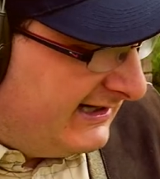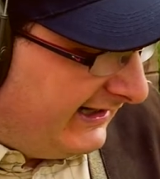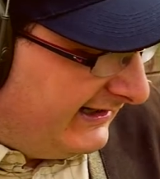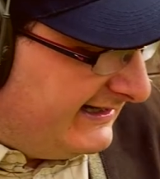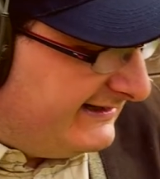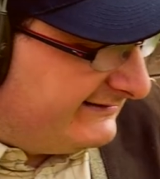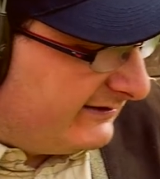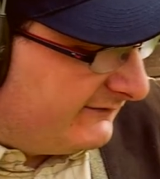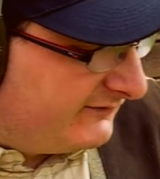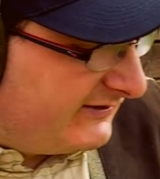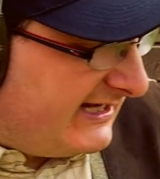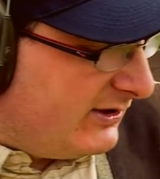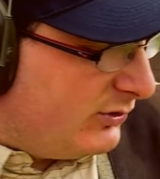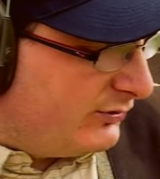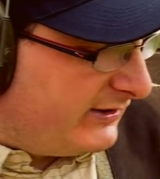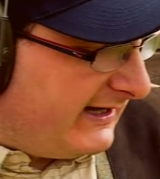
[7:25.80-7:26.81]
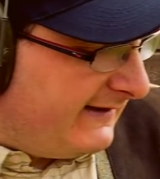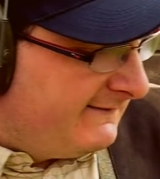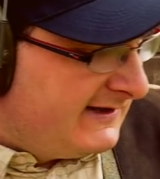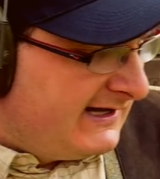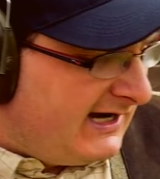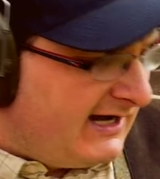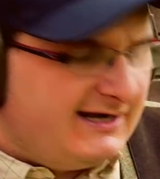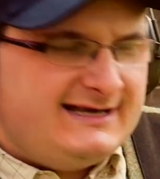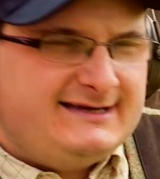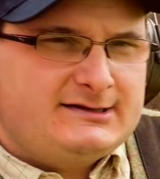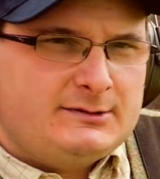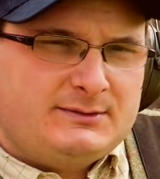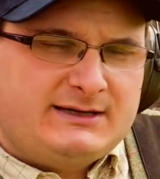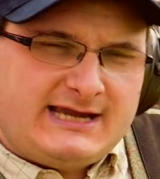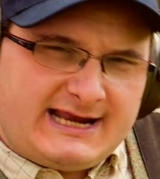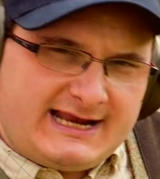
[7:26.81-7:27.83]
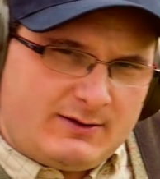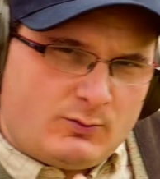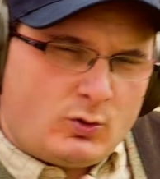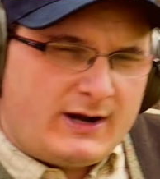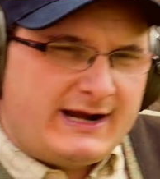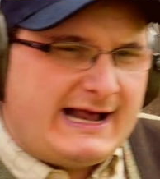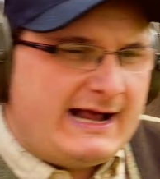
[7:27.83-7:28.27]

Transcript: At least I've killed it. At least I'm killing 1